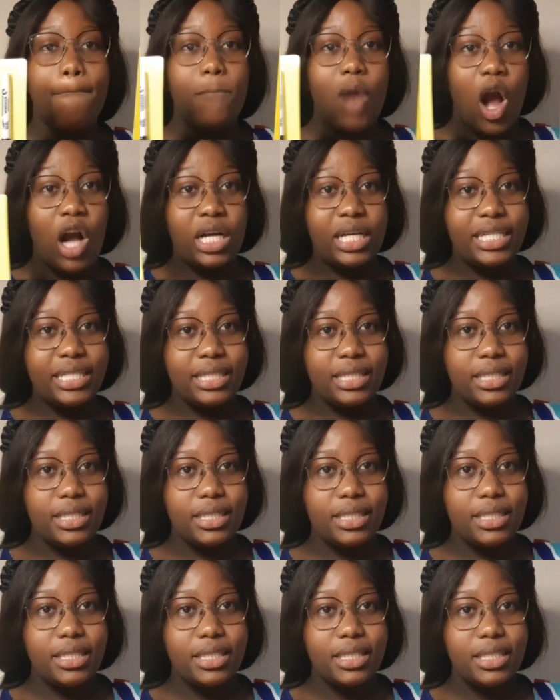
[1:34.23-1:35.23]
markers.
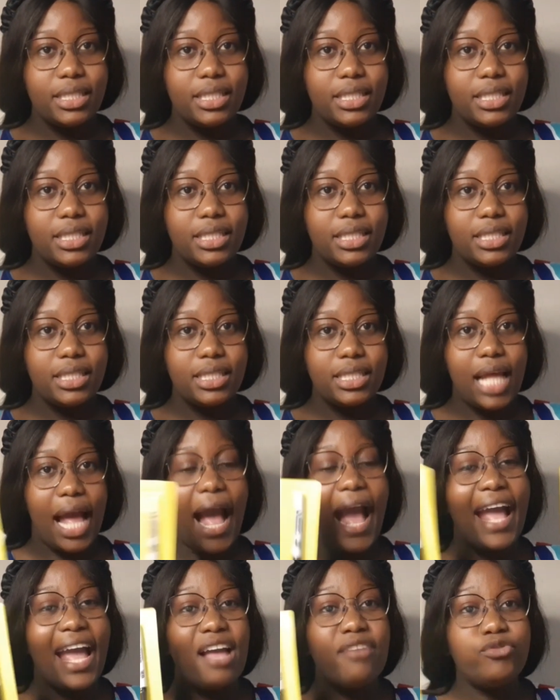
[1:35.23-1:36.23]

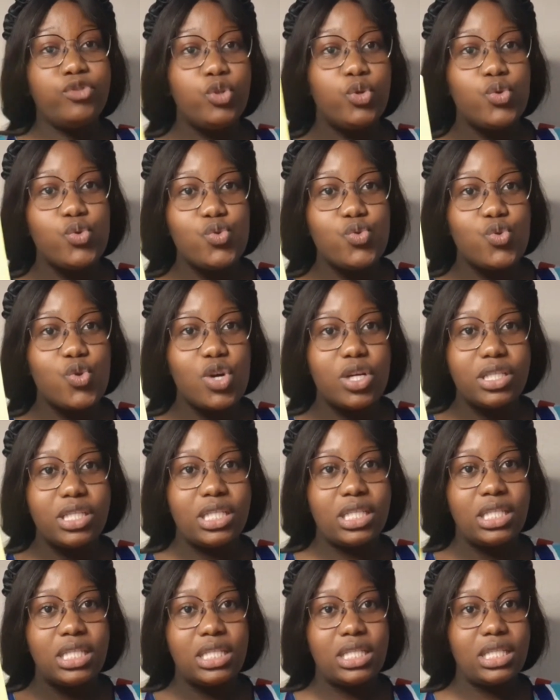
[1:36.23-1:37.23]
I have two
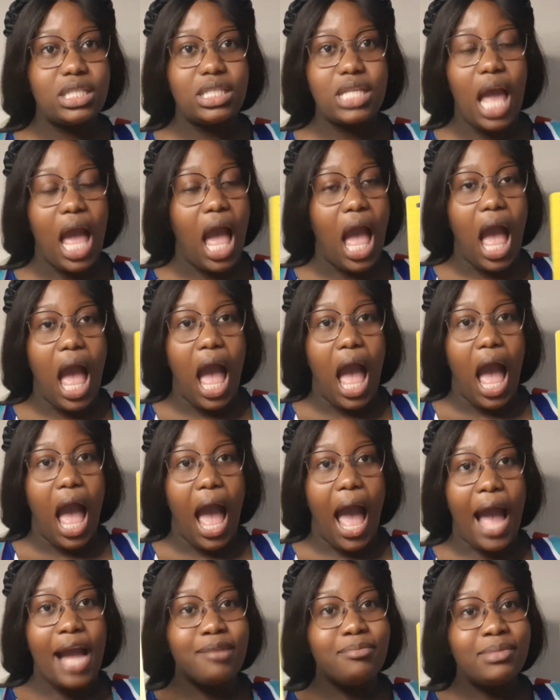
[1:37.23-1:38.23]
because
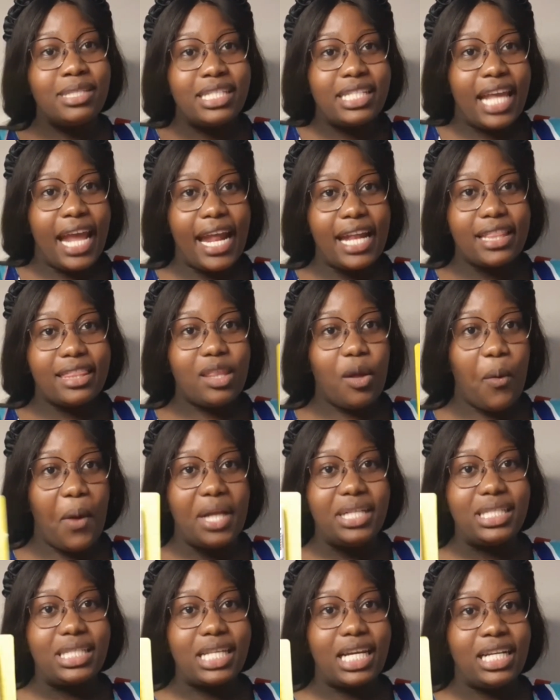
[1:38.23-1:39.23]
I'm scared the
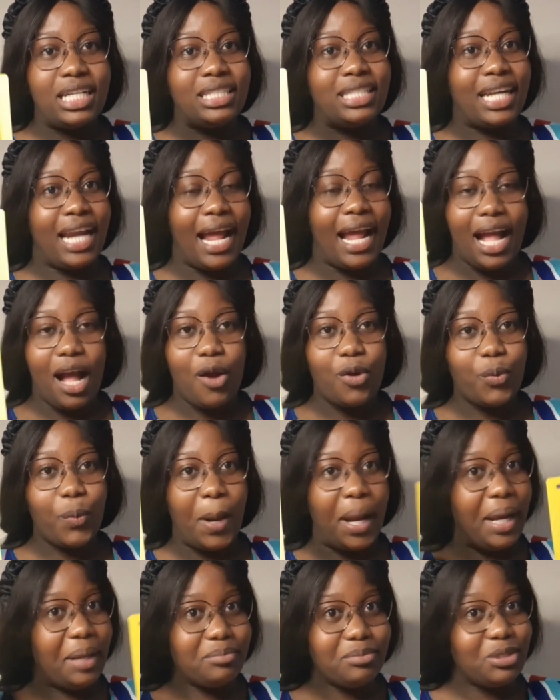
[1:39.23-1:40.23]
one's gonna dry out
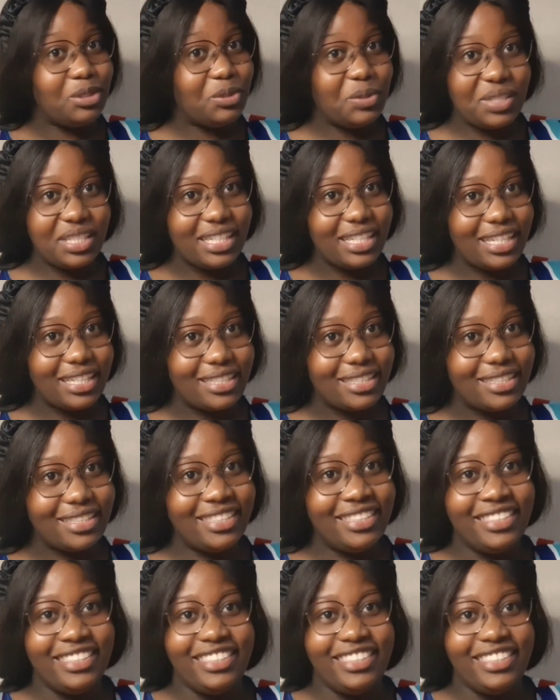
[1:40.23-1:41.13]
while I'm using it.